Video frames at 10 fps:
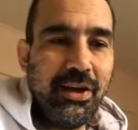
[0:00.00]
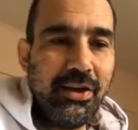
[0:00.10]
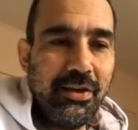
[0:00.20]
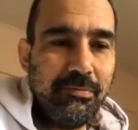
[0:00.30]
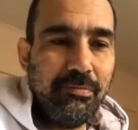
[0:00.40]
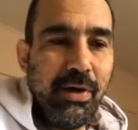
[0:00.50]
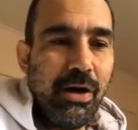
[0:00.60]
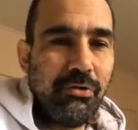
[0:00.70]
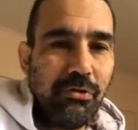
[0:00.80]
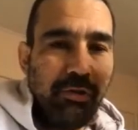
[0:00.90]
a
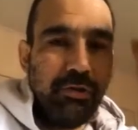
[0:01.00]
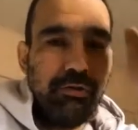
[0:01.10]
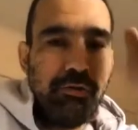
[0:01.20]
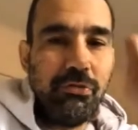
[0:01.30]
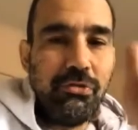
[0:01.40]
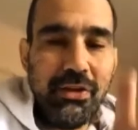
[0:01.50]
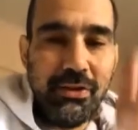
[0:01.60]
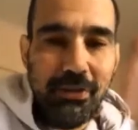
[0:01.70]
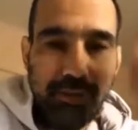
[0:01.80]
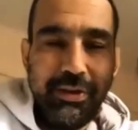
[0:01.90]
milestone
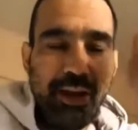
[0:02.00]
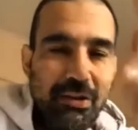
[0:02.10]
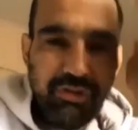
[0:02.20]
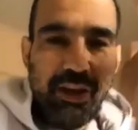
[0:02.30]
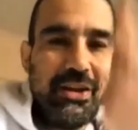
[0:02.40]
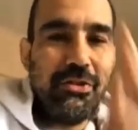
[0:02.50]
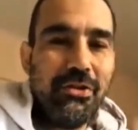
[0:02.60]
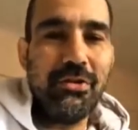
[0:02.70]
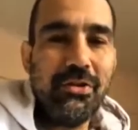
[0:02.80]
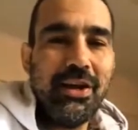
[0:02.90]
that changed, you
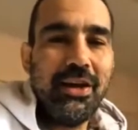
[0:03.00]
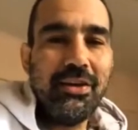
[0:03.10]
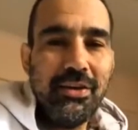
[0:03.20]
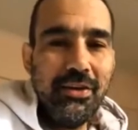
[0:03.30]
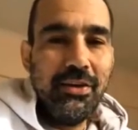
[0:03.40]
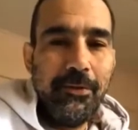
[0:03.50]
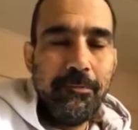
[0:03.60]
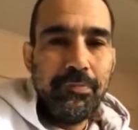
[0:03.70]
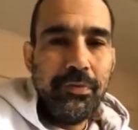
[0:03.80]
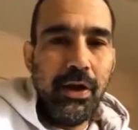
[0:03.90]
know, like
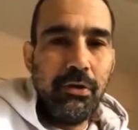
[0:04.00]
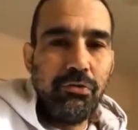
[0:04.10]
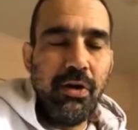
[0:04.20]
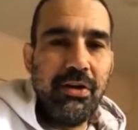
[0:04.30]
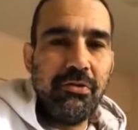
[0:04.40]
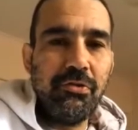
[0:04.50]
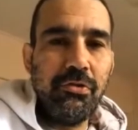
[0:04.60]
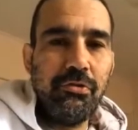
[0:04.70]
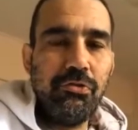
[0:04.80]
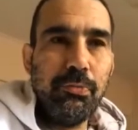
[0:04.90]
Australians
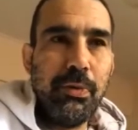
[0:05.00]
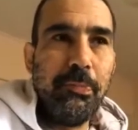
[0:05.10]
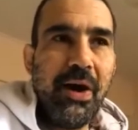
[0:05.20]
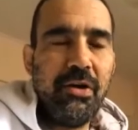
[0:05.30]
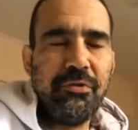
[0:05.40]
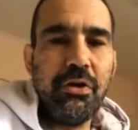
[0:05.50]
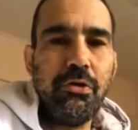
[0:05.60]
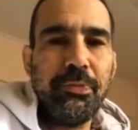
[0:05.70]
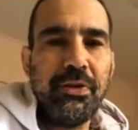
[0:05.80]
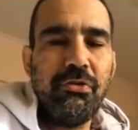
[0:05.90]
should be part of the
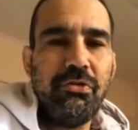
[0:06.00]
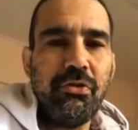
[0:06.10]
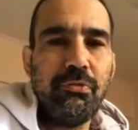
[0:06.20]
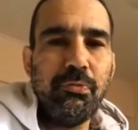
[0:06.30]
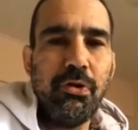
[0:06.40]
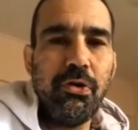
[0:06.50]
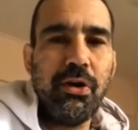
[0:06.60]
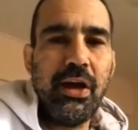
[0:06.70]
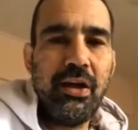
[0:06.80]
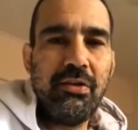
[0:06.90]
competitions
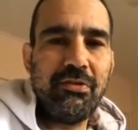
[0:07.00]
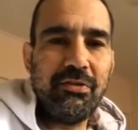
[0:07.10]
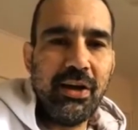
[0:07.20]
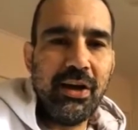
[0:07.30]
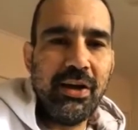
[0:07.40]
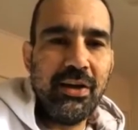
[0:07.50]
more as